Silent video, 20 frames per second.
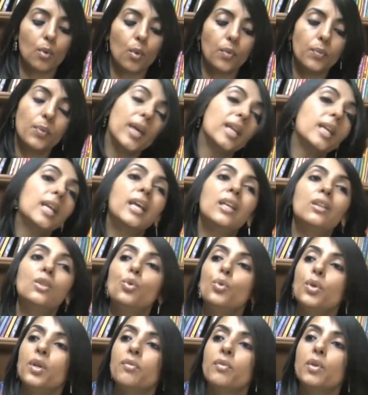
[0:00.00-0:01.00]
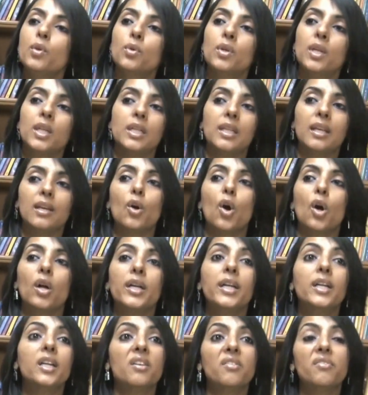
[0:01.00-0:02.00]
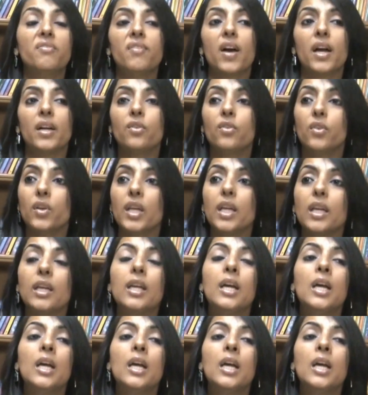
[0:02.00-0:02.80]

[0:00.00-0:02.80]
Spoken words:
when Hindu reviewed it, they called it a fun read.